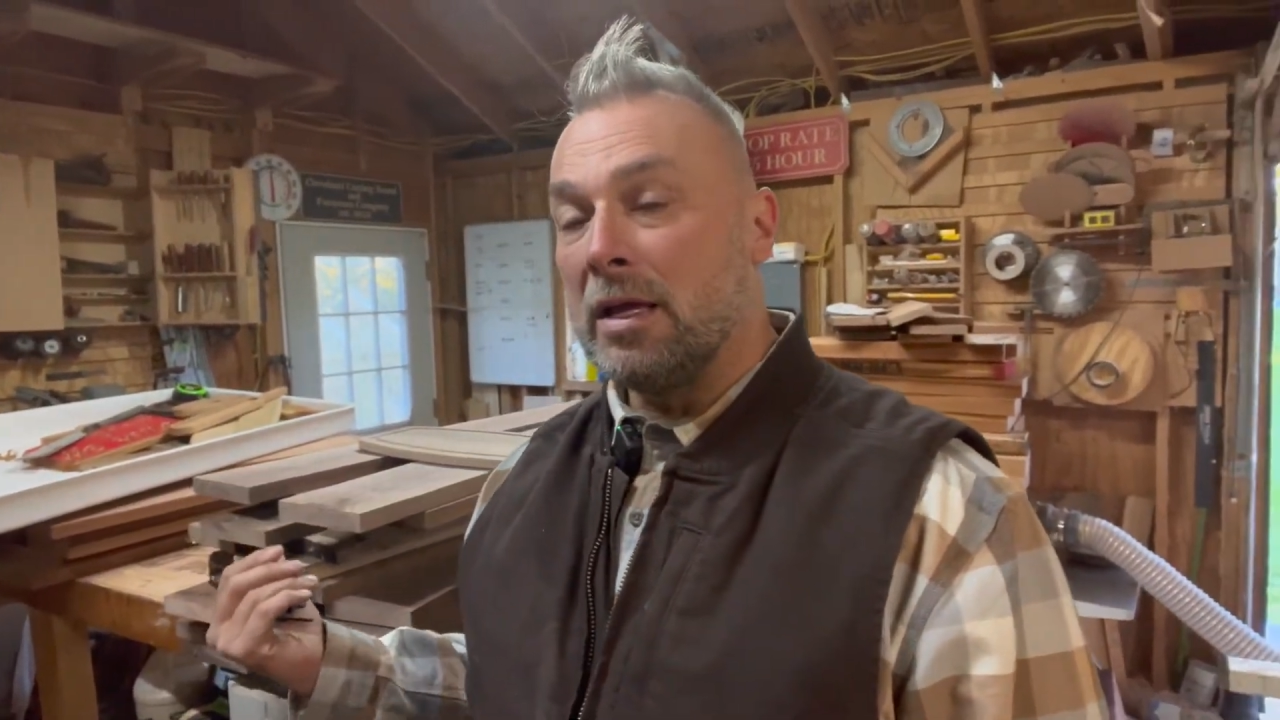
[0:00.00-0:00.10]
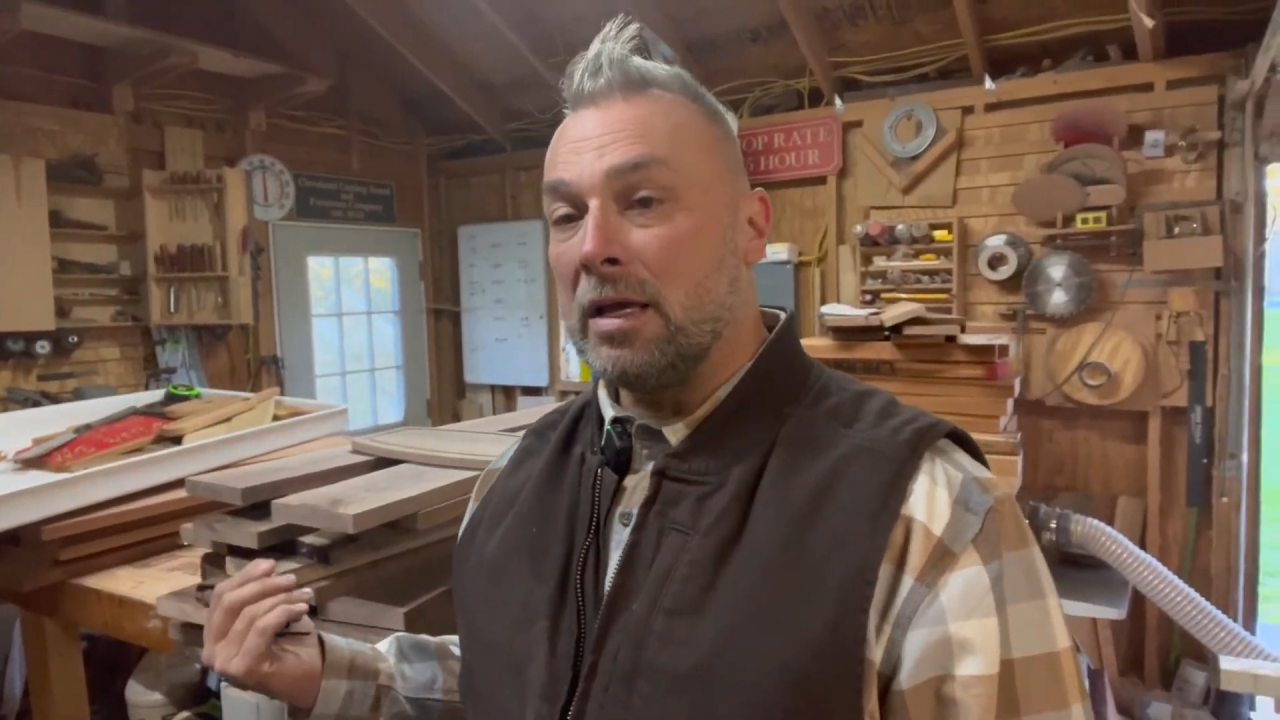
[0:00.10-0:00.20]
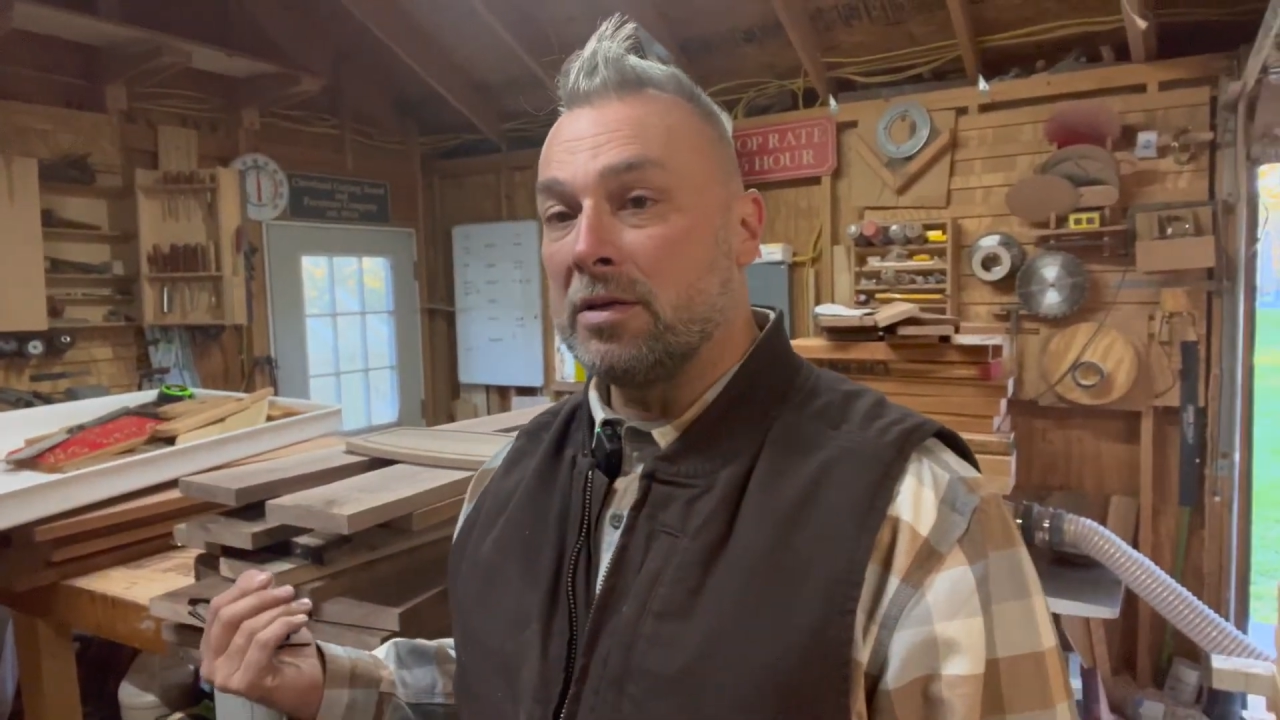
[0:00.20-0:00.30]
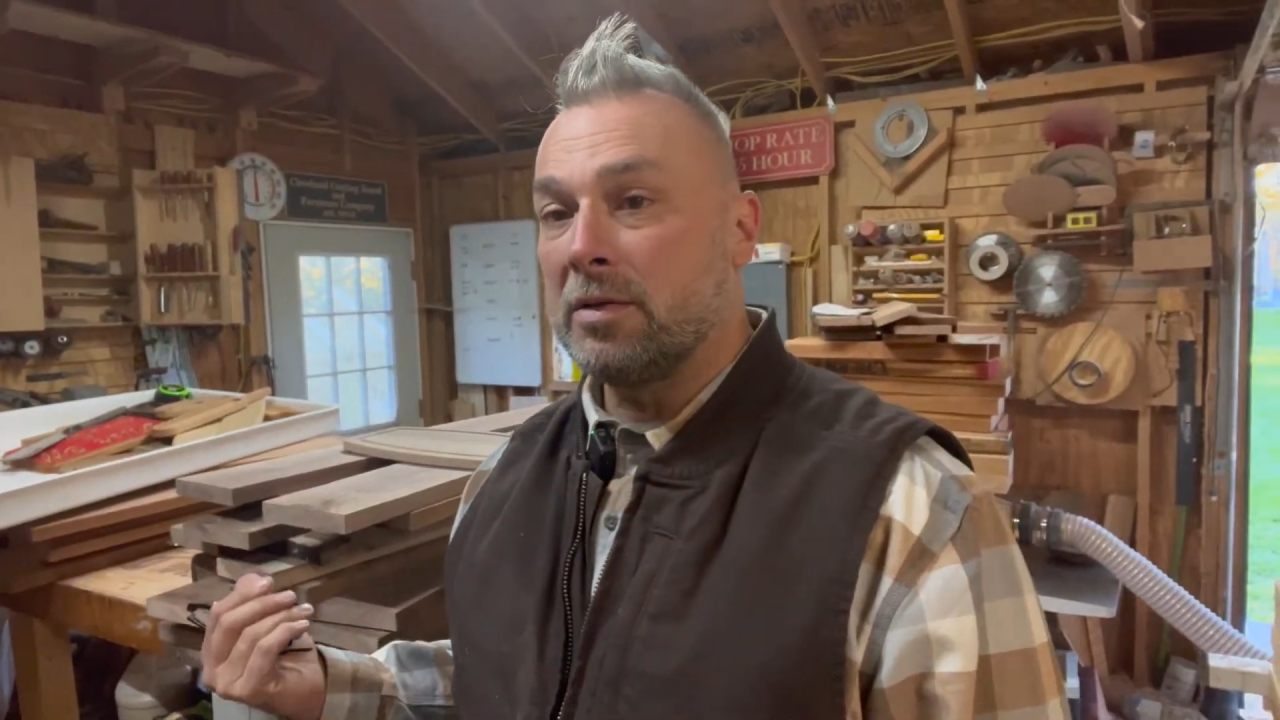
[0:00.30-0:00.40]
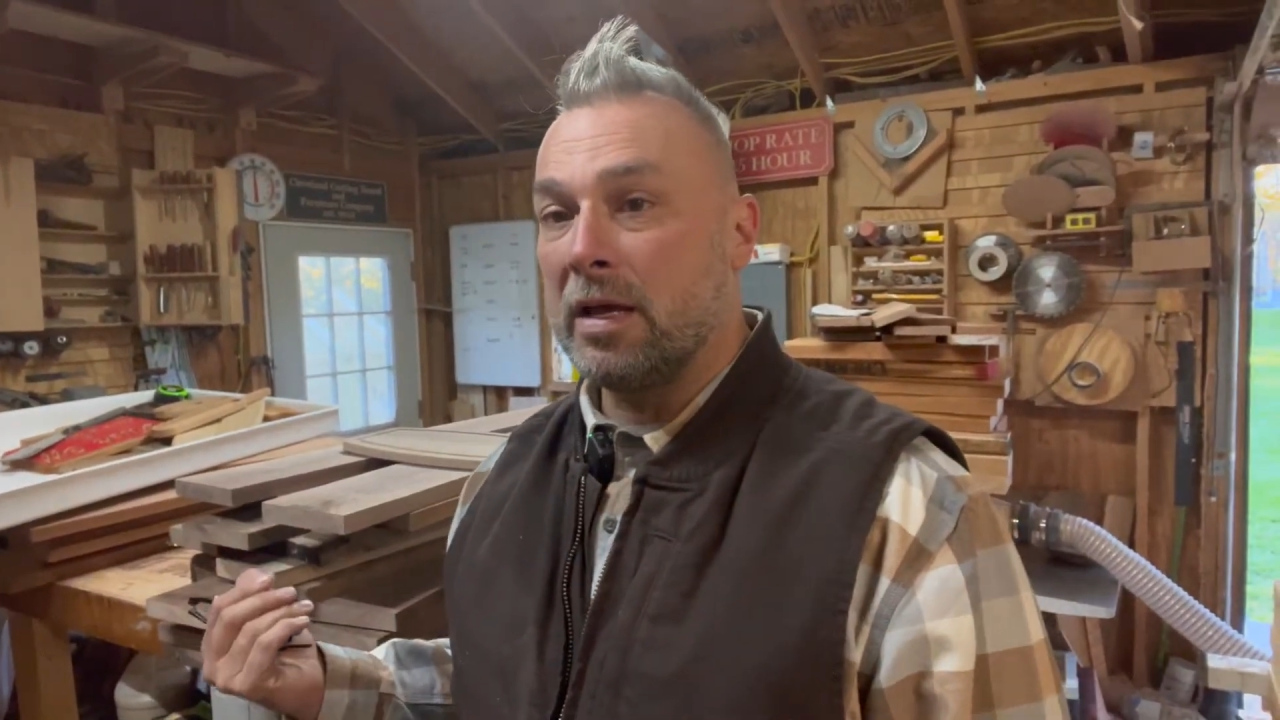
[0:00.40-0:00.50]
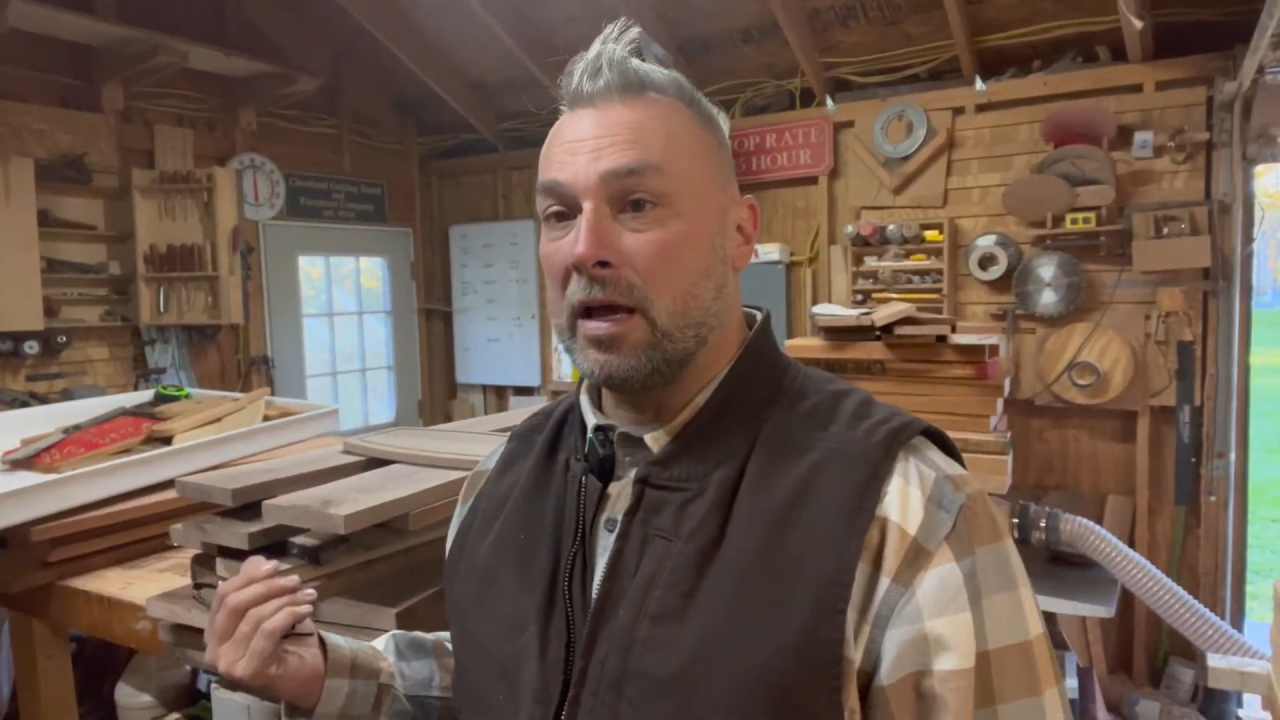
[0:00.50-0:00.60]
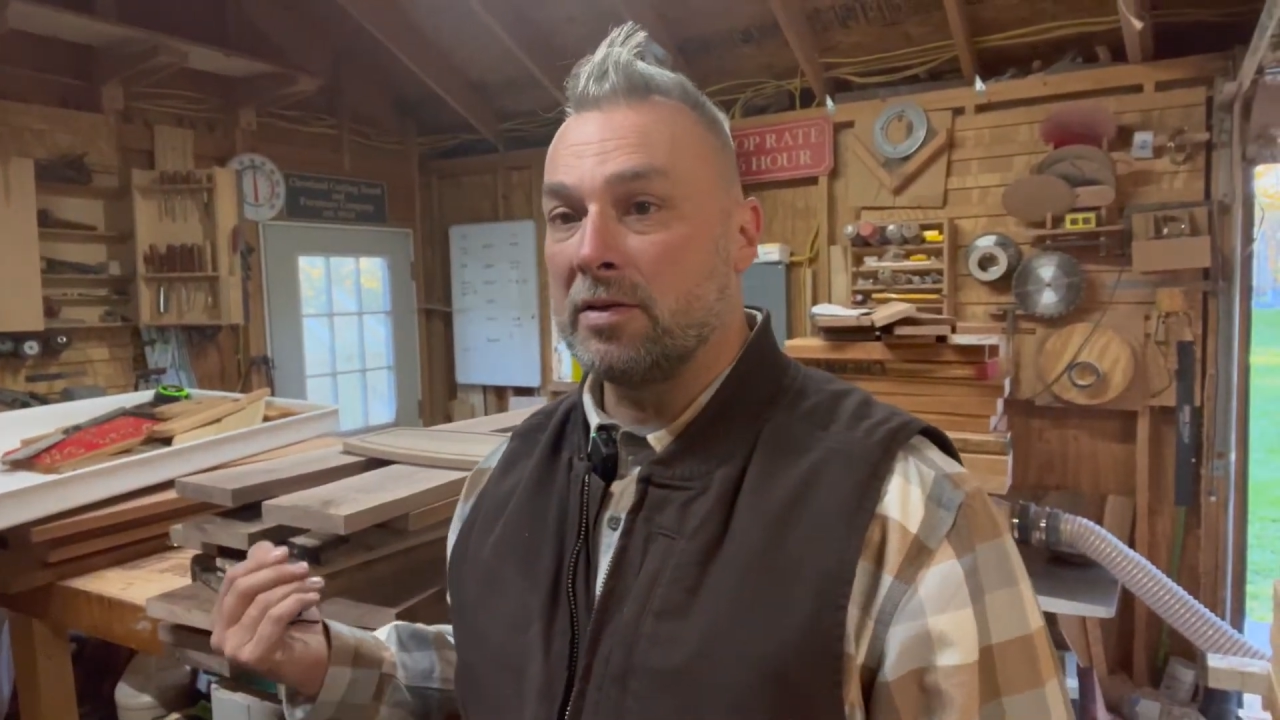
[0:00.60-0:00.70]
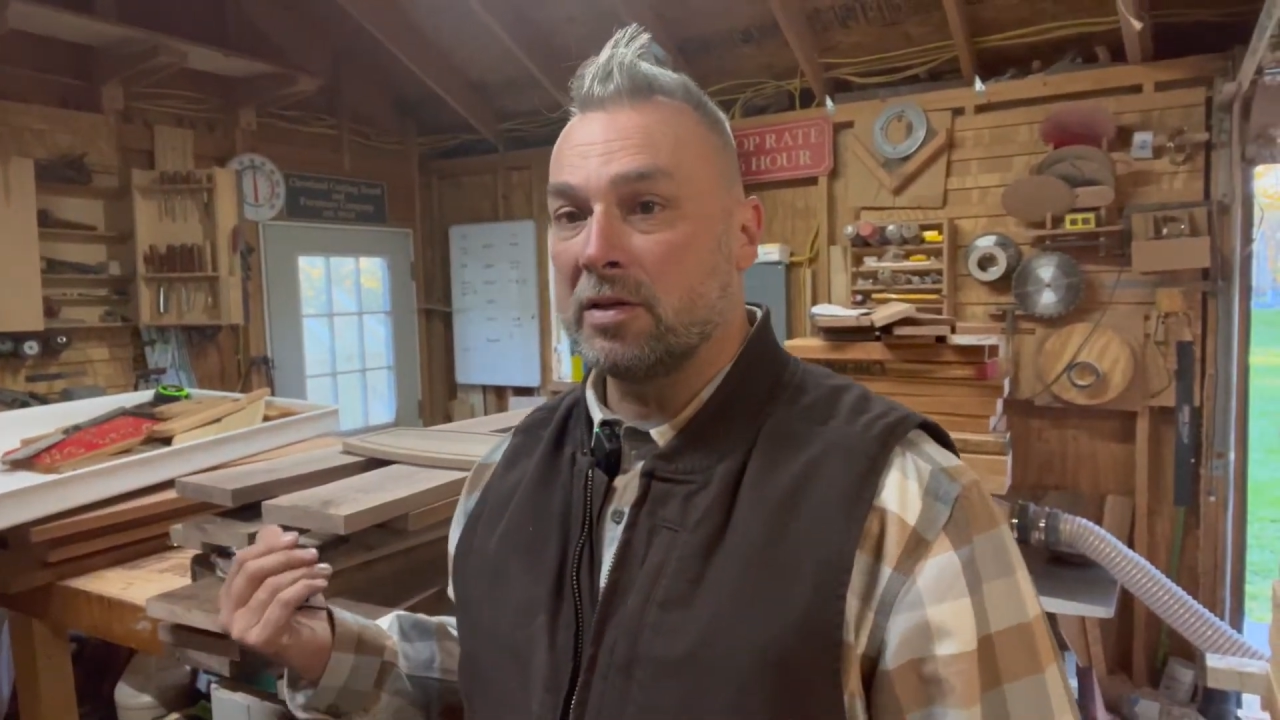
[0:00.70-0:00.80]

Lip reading: is as